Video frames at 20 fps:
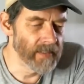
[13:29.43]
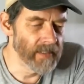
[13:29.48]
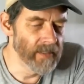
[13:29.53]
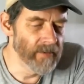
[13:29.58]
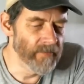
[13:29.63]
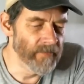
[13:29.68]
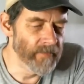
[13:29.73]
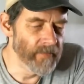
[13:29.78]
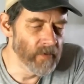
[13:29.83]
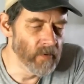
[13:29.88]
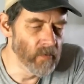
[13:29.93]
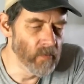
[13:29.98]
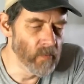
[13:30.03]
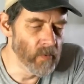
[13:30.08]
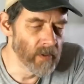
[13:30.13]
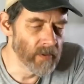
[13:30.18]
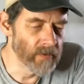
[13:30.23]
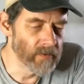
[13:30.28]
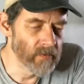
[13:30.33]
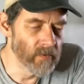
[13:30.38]
if you
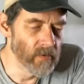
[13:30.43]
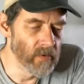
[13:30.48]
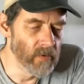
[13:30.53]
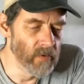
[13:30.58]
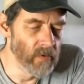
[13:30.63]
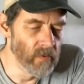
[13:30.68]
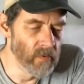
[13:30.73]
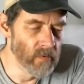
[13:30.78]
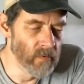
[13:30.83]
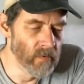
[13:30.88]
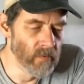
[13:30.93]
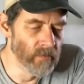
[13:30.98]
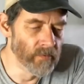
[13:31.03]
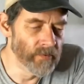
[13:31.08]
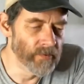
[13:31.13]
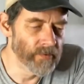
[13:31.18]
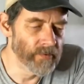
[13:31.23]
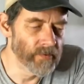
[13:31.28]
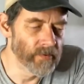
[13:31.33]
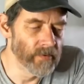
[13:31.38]
were to
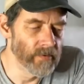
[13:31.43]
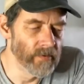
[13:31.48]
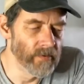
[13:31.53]
lose